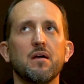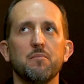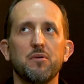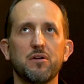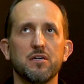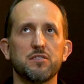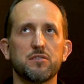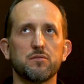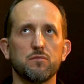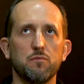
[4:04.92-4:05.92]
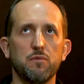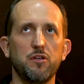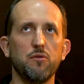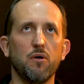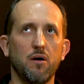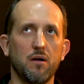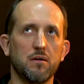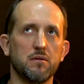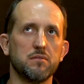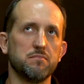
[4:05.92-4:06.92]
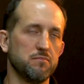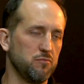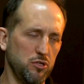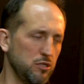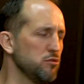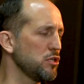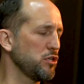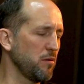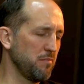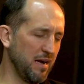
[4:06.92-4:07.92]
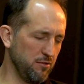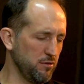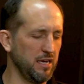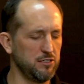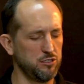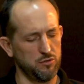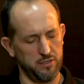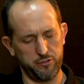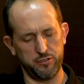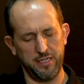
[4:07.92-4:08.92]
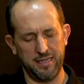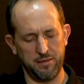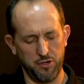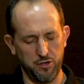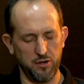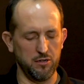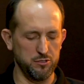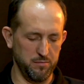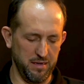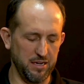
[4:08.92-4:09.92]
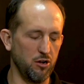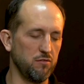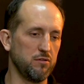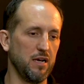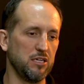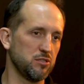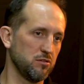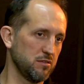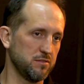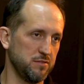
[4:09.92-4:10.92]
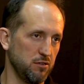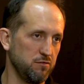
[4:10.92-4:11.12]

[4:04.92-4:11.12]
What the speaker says: because when we'll use the term bivocational, understanding that we could also mean co-vocational, because,